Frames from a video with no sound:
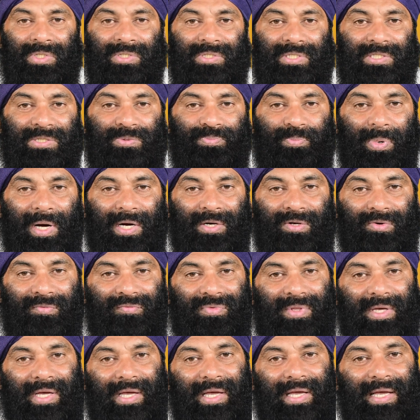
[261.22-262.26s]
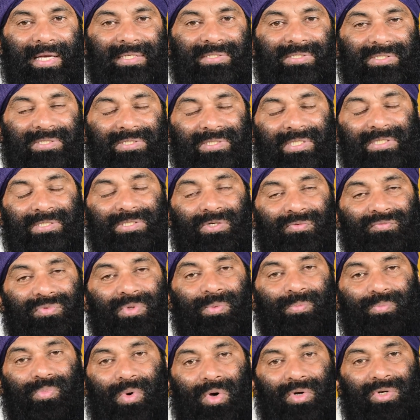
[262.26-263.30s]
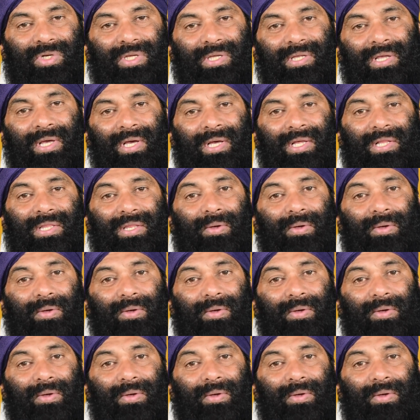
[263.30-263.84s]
this part of the exercise of the body.